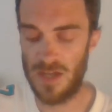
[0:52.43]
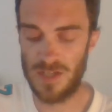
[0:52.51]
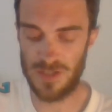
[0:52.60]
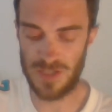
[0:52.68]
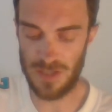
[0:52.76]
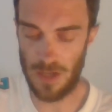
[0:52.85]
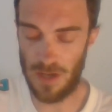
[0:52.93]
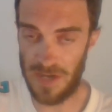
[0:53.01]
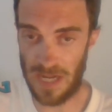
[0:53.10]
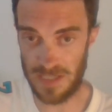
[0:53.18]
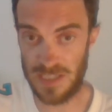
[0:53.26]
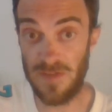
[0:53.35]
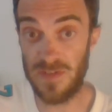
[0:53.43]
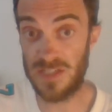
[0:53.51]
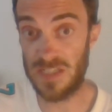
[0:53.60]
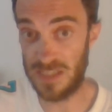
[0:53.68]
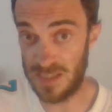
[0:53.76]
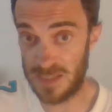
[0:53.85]
So certain
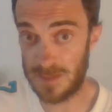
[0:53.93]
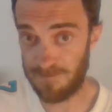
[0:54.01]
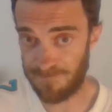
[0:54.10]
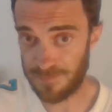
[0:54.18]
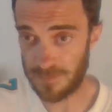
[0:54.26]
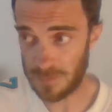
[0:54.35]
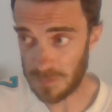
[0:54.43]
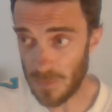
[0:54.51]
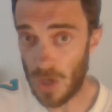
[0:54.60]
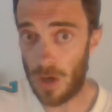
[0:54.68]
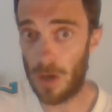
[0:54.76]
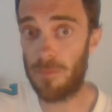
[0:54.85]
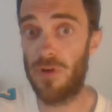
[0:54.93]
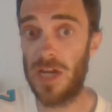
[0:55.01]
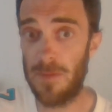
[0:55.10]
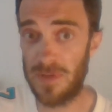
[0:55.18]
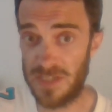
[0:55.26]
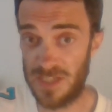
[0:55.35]
activities are
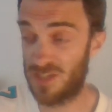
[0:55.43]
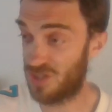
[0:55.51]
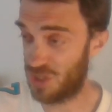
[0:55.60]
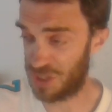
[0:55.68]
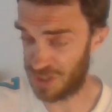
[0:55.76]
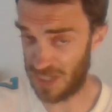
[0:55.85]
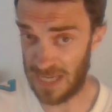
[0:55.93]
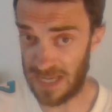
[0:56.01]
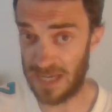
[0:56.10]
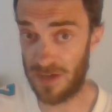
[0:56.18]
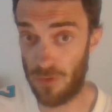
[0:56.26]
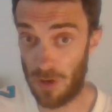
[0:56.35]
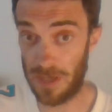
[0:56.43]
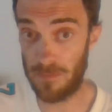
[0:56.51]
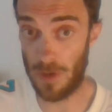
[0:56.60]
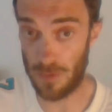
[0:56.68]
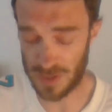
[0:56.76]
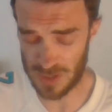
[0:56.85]
prohibited, such as skiing and riding
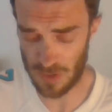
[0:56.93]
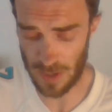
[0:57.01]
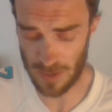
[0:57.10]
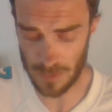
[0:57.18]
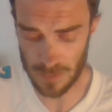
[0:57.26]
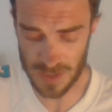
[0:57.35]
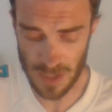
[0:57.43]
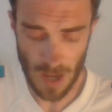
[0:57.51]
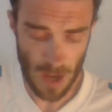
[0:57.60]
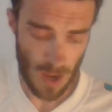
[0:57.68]
motorcycles.